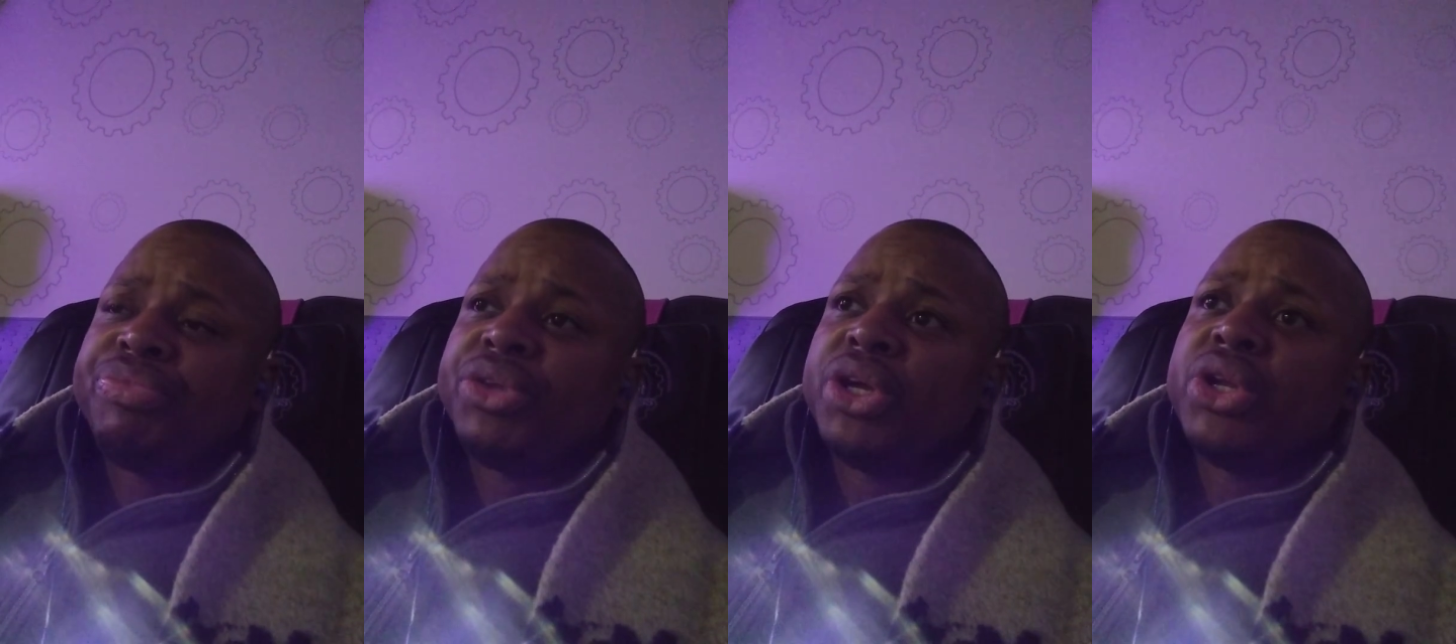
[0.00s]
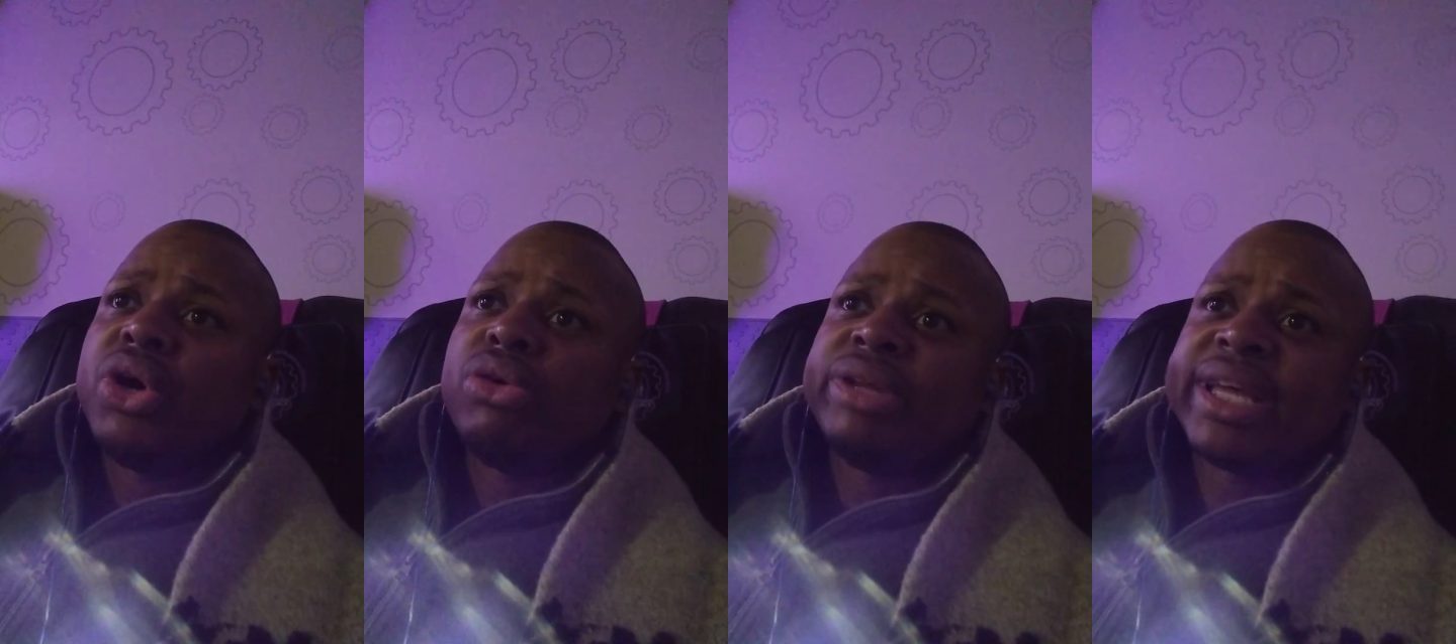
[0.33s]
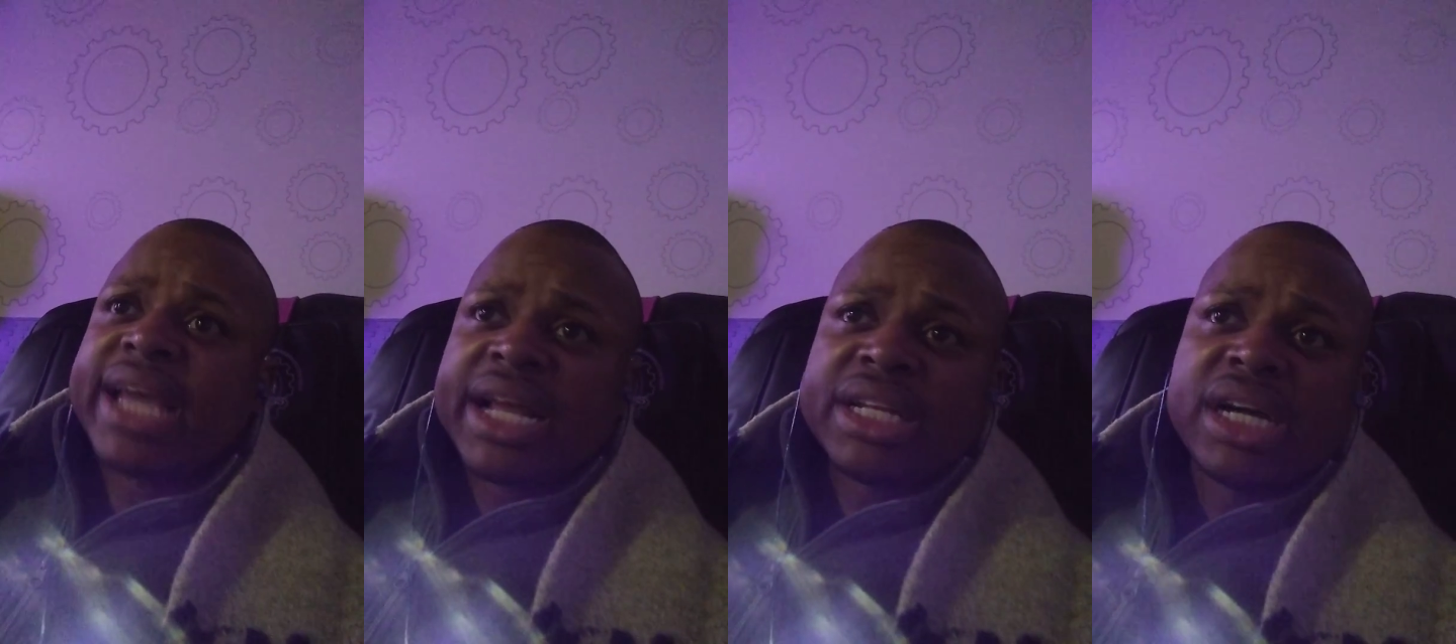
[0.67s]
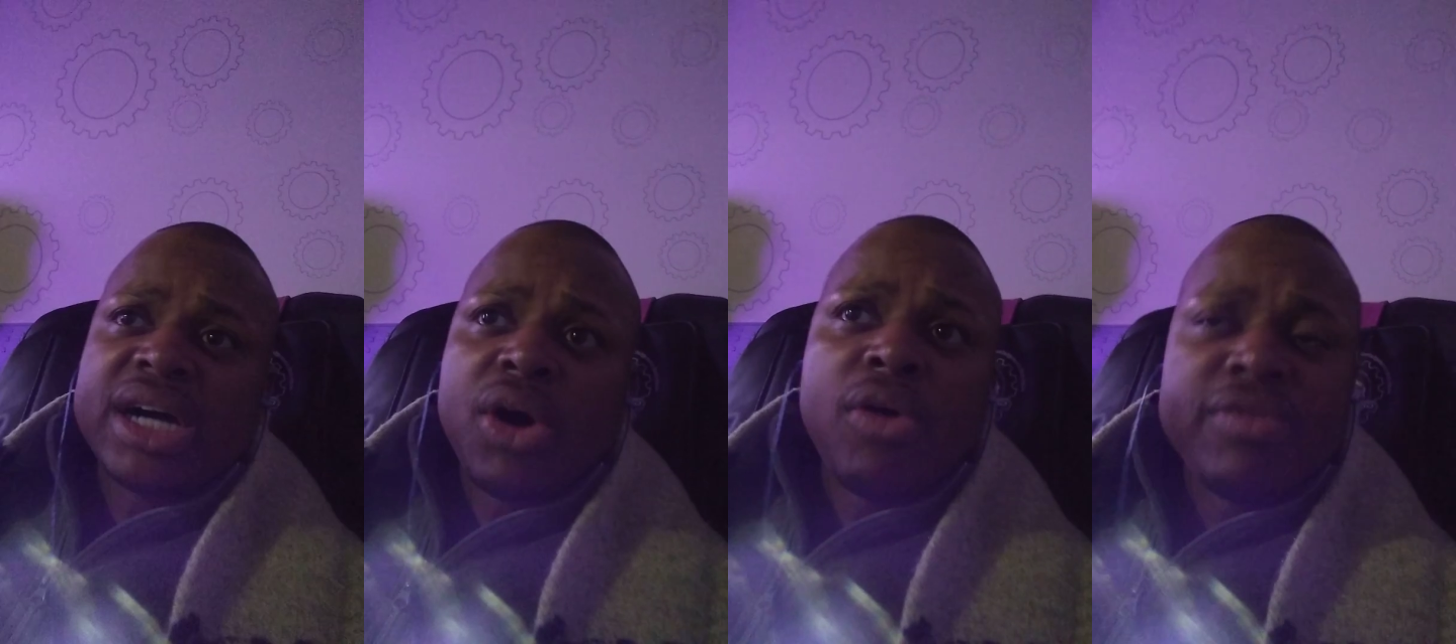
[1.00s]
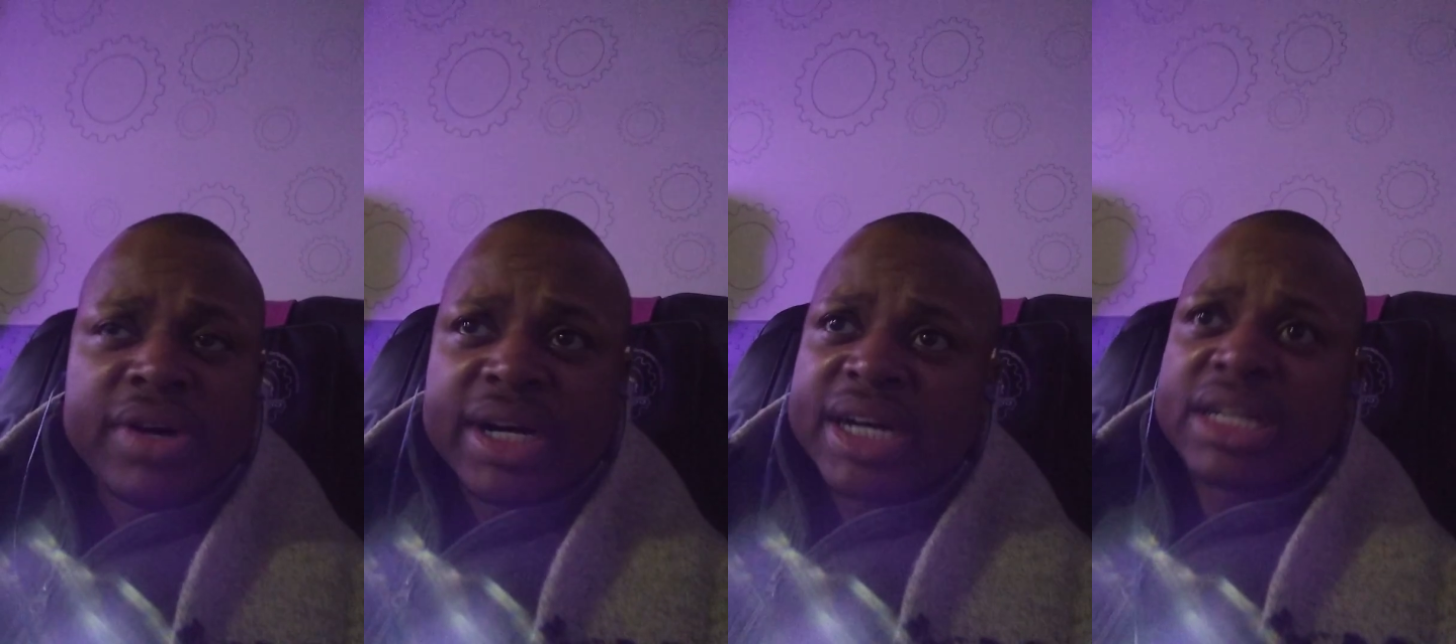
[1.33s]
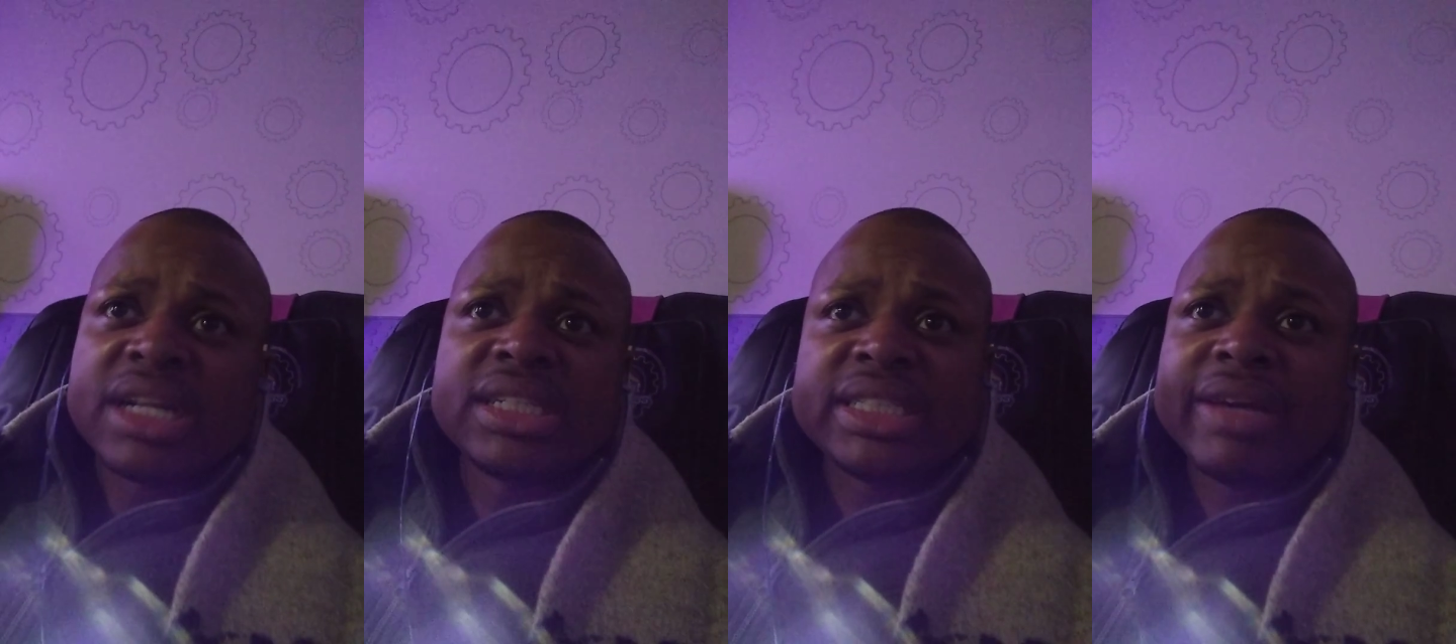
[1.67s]
You know, they got the over
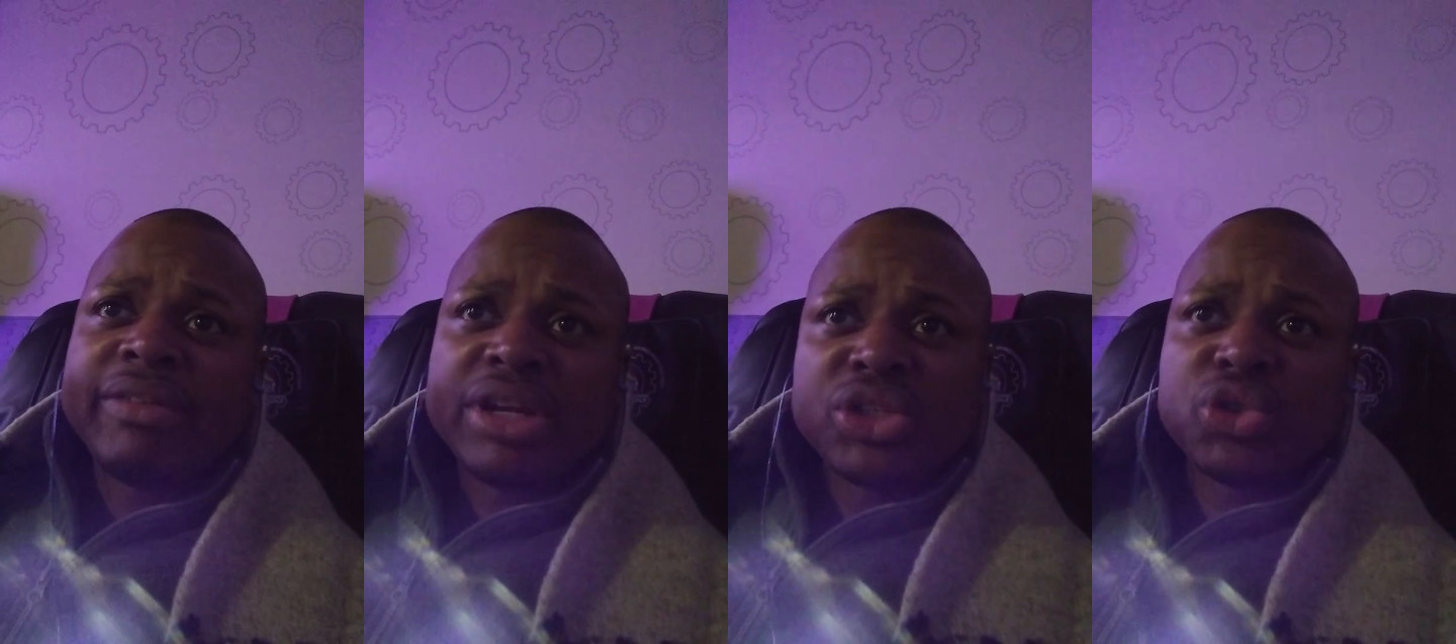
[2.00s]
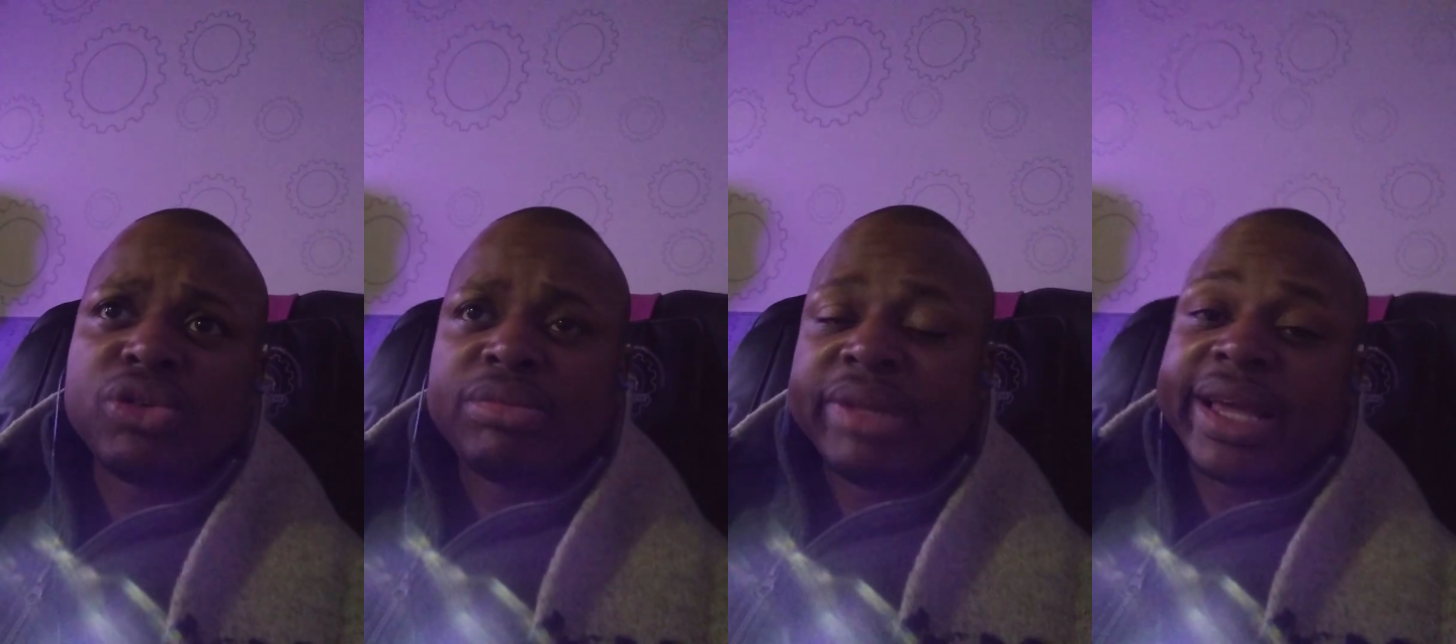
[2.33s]
172.